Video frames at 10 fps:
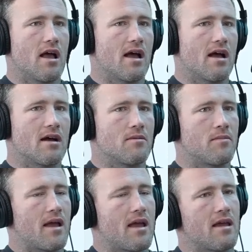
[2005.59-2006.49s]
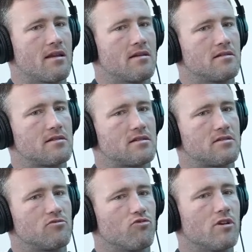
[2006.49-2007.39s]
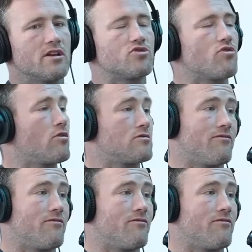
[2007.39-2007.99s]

And really struggle